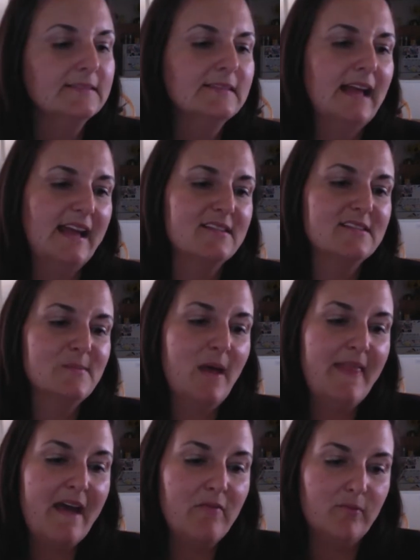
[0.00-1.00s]
I can smell
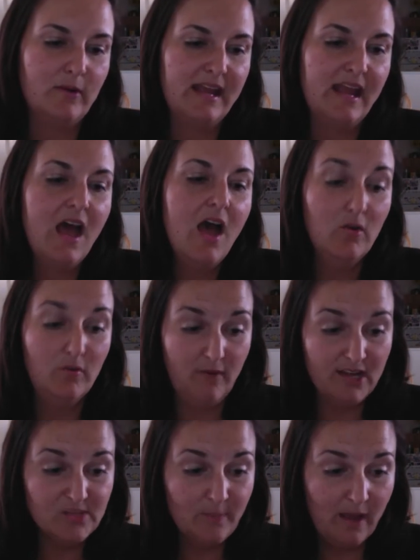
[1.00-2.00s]
that fruity.
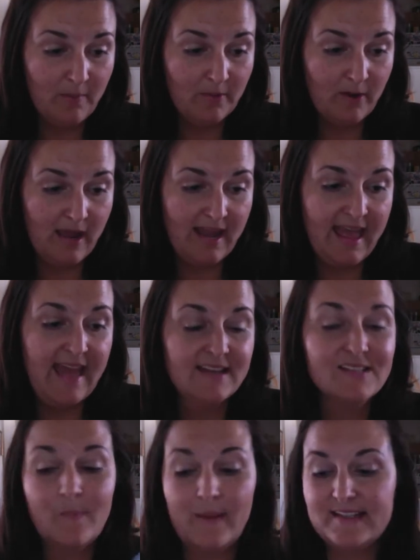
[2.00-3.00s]
Fresh pomegranate and
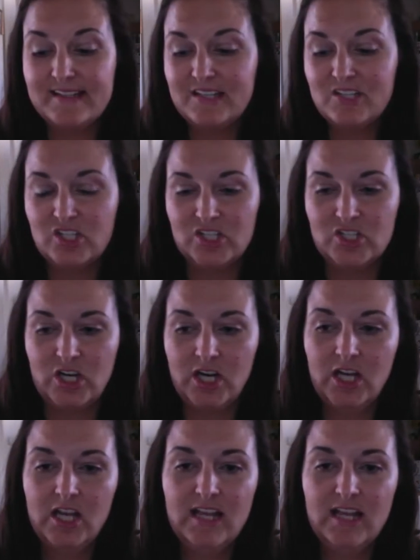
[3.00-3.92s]
spicy ginger.